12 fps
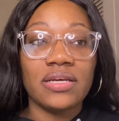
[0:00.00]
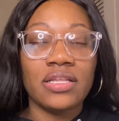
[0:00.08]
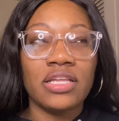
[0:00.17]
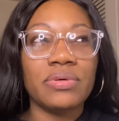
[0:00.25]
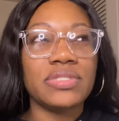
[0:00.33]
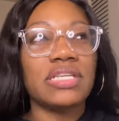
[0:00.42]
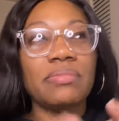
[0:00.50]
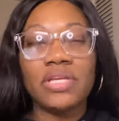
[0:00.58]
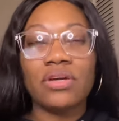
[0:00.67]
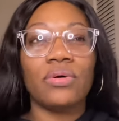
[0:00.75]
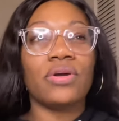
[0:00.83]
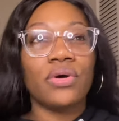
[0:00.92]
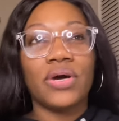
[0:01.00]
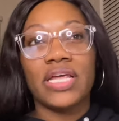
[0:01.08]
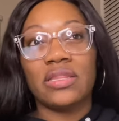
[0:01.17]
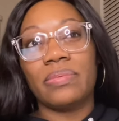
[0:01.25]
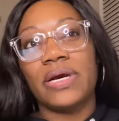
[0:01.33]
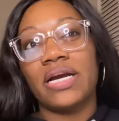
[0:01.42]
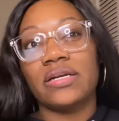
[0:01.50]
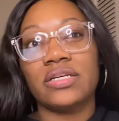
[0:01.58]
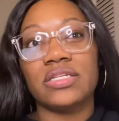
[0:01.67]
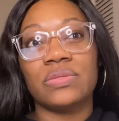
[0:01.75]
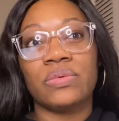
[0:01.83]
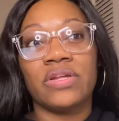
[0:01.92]
there was something going on at the
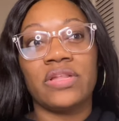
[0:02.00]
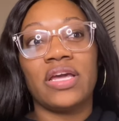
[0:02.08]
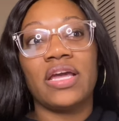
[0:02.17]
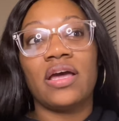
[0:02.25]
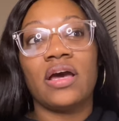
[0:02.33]
practice where they,